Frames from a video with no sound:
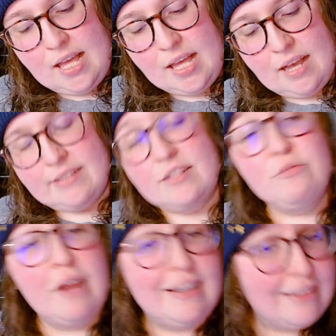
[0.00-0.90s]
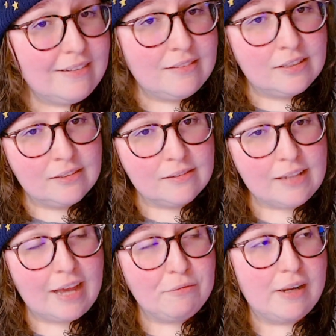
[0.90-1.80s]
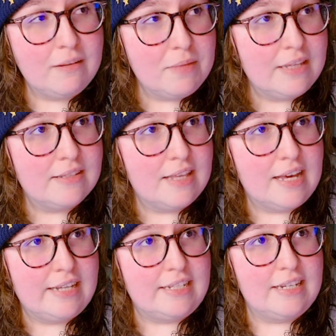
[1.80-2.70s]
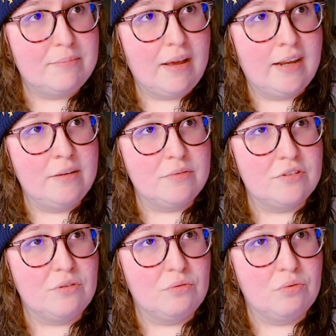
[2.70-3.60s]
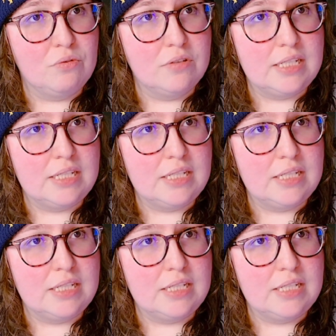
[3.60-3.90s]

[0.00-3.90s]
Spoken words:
I still read it. I read it because the idea behind it was so cool.